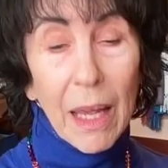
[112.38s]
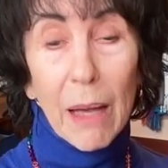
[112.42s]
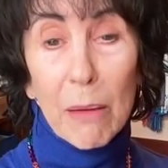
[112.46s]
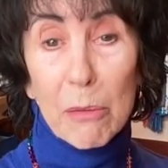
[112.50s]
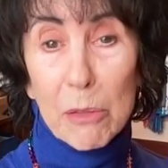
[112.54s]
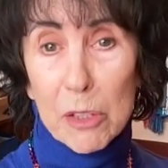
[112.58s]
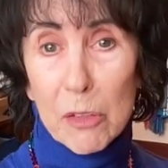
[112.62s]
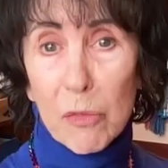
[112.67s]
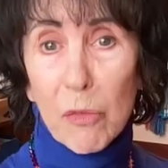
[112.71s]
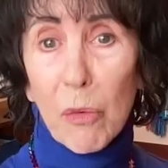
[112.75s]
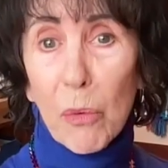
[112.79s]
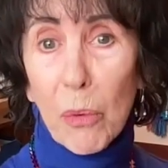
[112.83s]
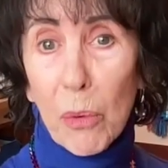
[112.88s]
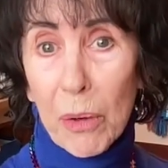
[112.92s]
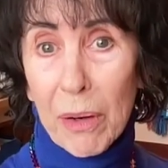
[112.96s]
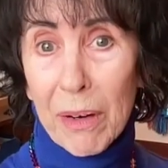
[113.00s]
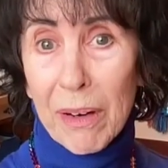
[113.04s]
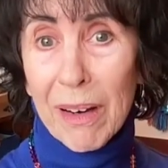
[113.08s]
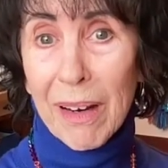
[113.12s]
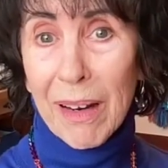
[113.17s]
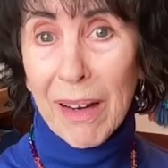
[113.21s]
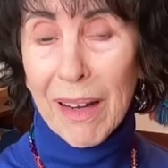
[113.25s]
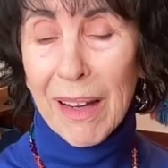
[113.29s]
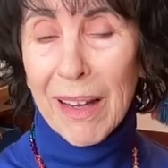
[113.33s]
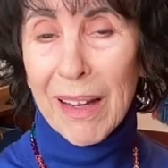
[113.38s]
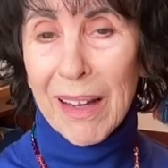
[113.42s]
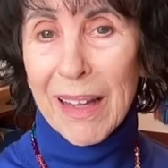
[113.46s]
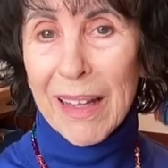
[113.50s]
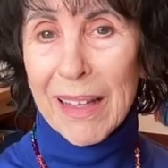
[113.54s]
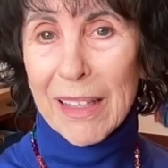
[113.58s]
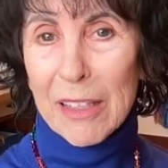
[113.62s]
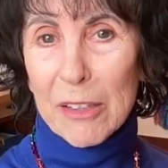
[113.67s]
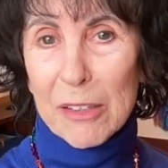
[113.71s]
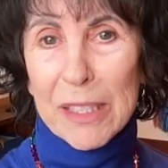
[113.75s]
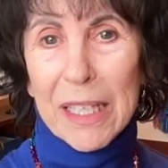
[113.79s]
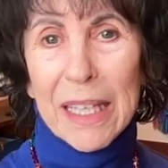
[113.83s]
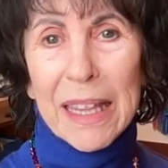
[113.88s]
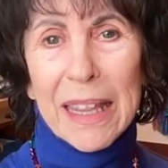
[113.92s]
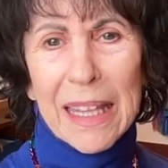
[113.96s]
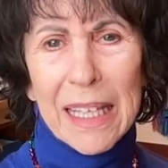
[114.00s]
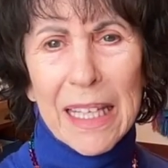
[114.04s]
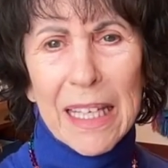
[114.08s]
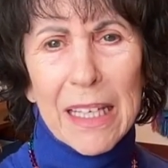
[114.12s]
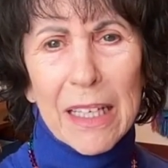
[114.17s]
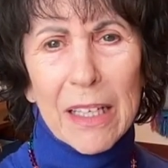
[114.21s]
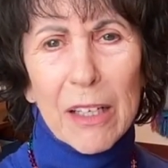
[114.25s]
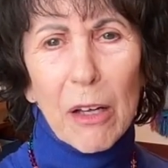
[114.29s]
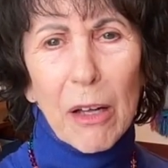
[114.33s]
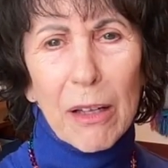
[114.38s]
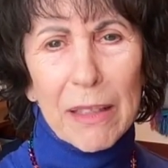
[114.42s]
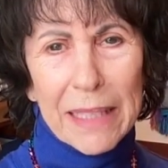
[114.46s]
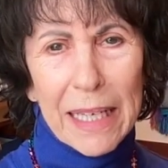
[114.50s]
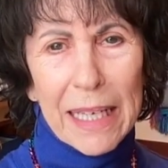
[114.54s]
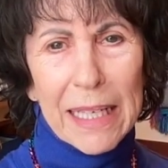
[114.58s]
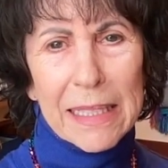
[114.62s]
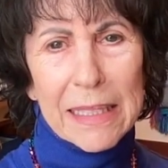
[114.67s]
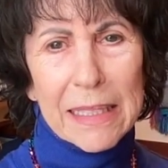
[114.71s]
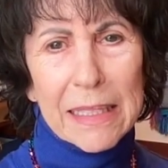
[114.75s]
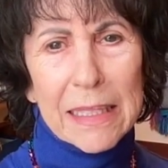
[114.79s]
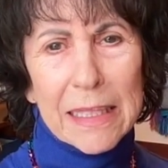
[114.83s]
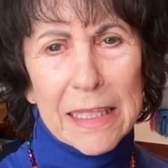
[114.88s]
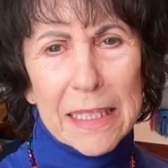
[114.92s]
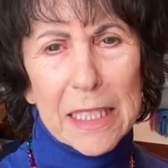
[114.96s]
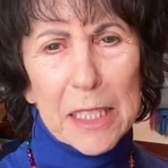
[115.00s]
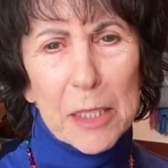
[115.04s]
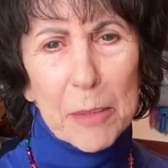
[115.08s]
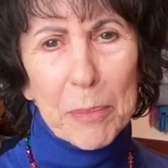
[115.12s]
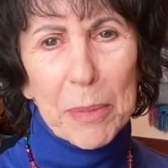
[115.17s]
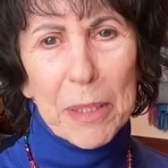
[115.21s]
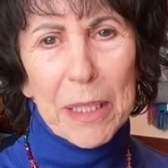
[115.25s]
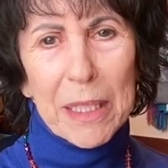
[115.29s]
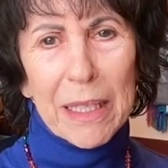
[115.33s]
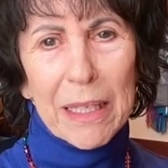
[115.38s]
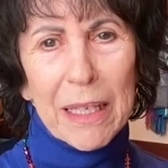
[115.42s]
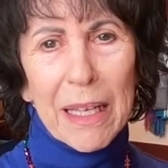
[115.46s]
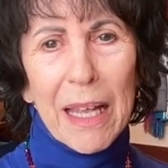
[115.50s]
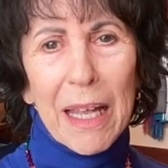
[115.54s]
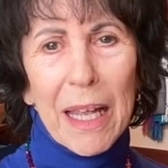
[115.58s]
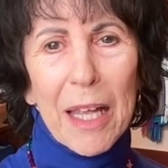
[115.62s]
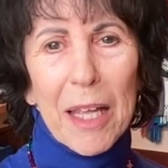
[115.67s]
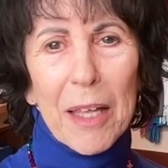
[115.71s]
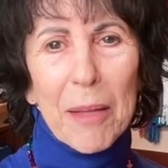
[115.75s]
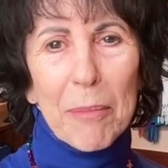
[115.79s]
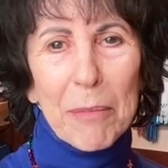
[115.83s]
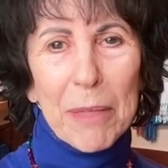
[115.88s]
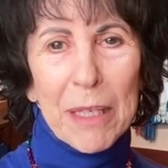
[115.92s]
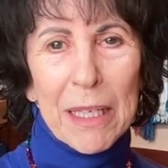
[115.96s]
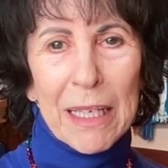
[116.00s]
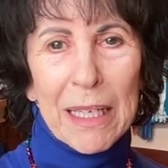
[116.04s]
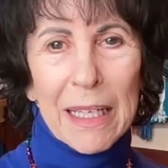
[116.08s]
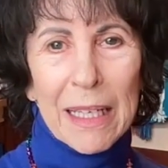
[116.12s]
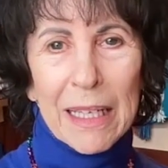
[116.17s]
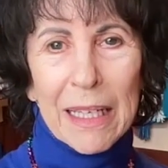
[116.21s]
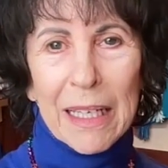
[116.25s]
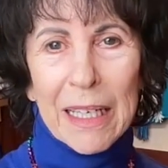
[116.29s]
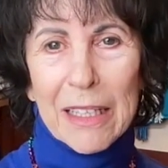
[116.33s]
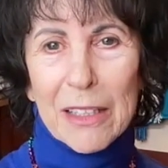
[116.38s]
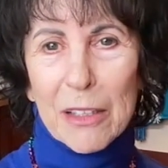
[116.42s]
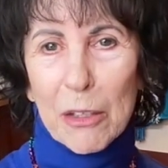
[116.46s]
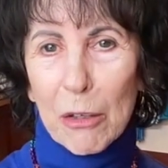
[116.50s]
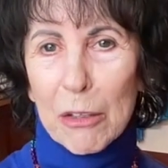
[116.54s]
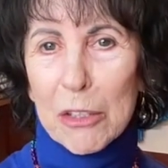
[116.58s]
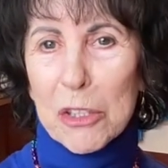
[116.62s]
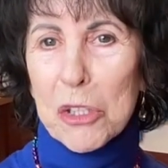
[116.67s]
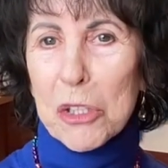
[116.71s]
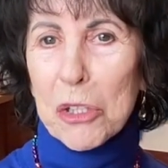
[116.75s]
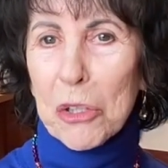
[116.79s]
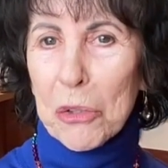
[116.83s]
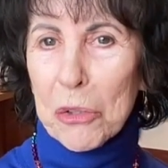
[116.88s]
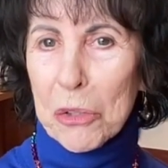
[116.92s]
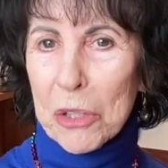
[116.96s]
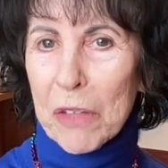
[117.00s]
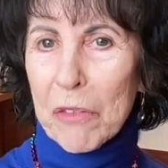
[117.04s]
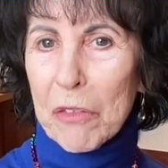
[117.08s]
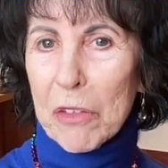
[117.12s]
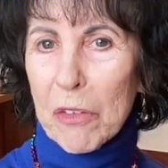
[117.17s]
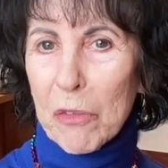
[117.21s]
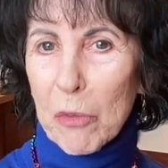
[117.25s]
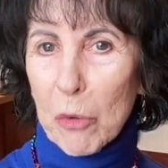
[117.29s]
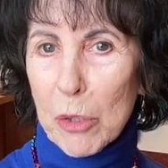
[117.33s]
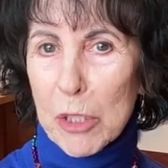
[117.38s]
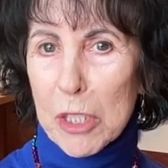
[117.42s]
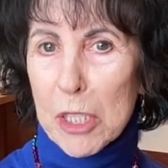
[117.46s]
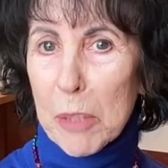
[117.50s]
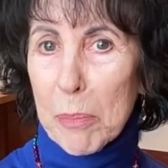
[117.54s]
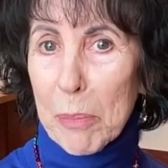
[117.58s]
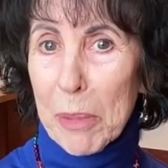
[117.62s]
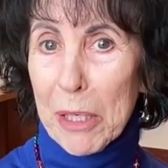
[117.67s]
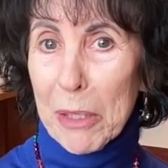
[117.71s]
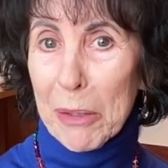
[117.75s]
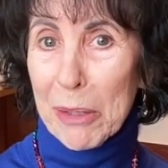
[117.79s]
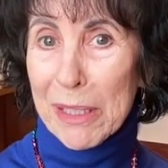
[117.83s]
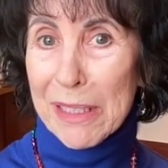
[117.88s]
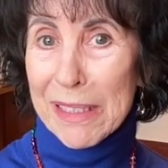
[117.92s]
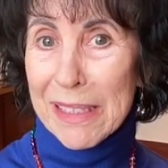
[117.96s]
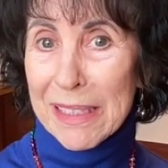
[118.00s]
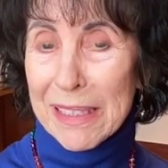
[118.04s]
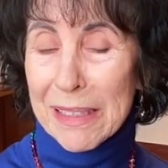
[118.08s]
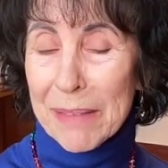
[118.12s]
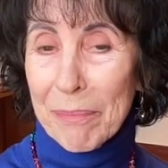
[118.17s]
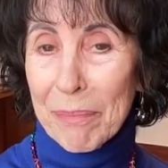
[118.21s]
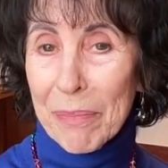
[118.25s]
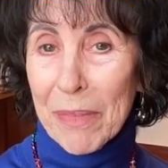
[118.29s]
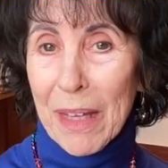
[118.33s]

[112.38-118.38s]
I was 4. There's a thing called ACDP, meaning adult children of divorced parents.